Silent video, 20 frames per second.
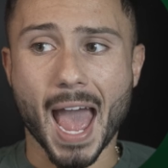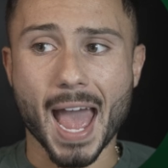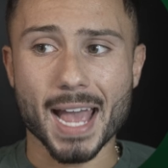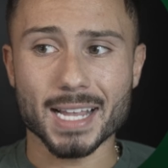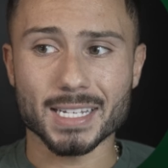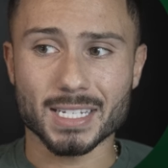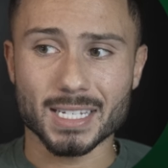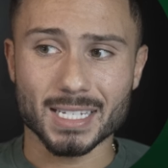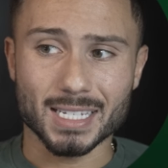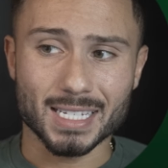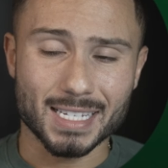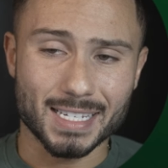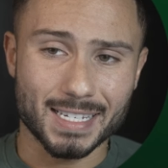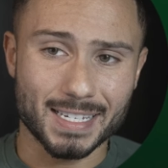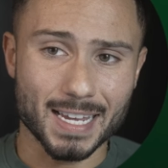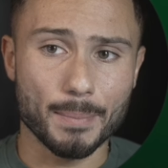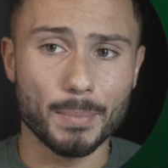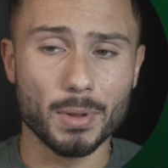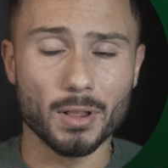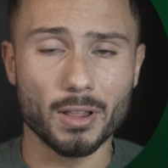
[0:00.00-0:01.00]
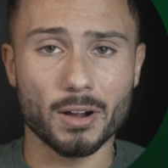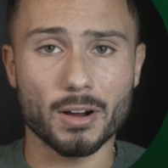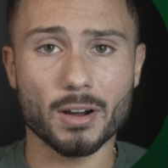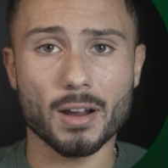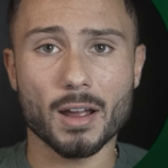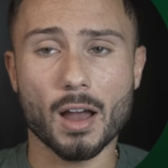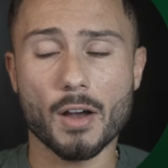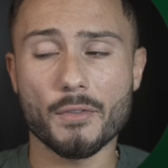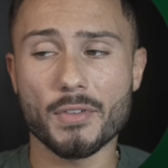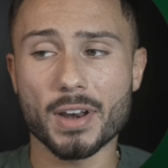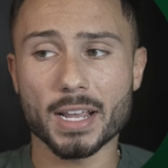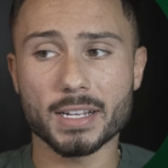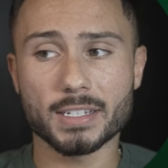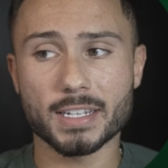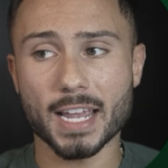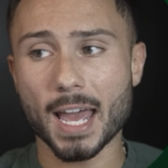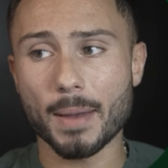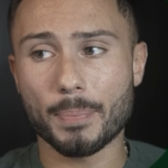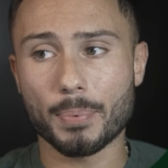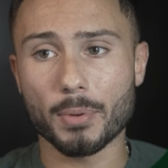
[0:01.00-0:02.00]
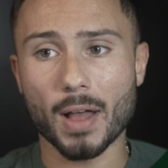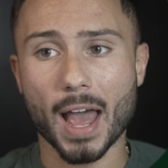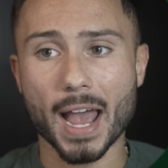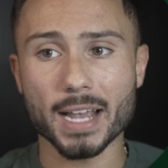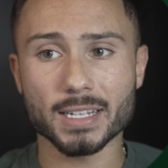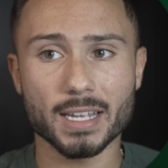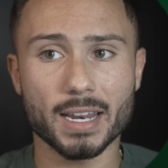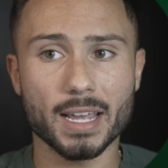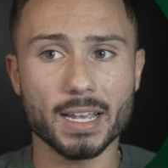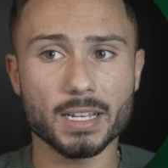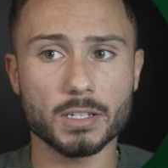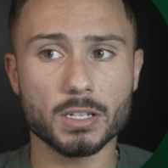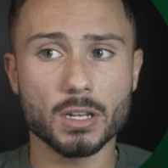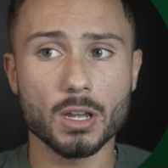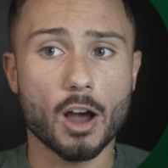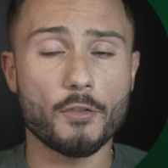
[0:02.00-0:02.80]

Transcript: as similar of an example as it is